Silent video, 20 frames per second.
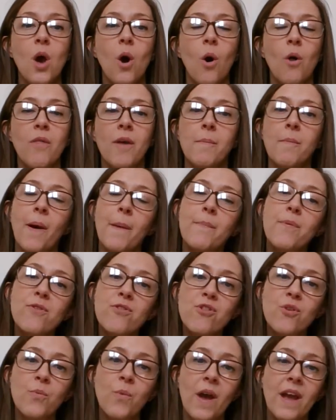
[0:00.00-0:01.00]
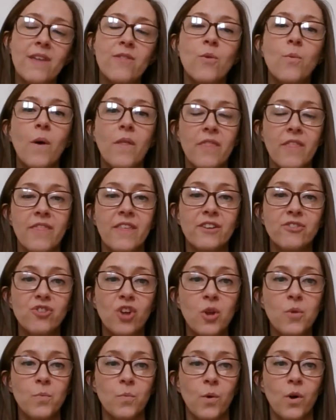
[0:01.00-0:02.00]
or they might push away the one that they
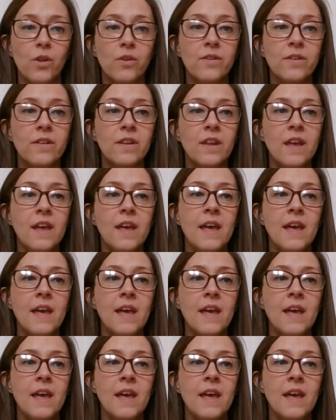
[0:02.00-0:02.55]
don't want,